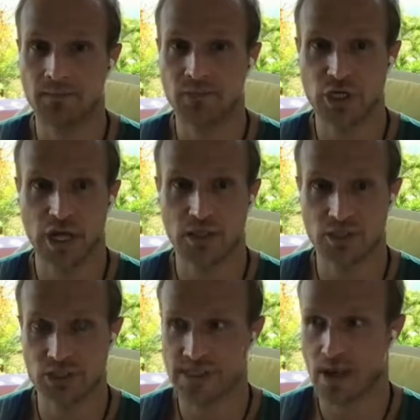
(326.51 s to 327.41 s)

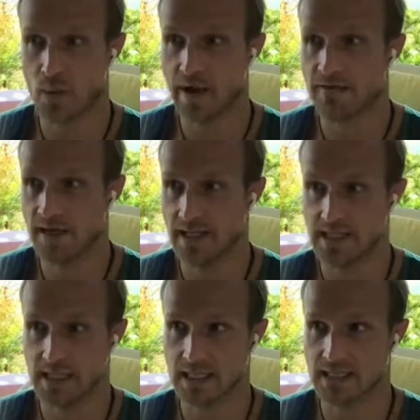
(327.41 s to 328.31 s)
challenges that we are
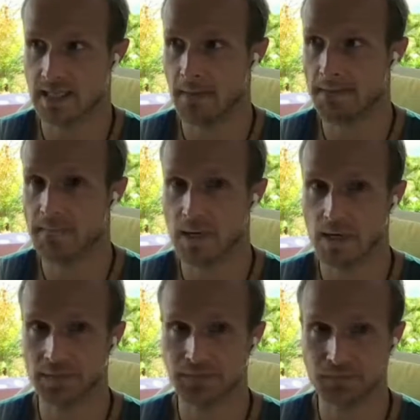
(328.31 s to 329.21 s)
facing,
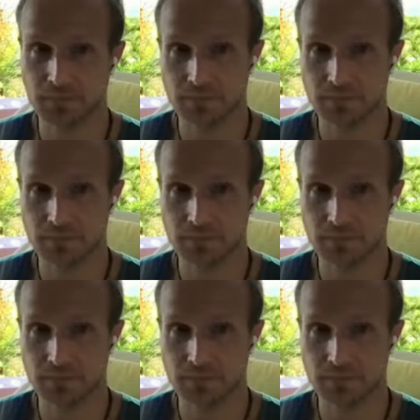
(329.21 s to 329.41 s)
some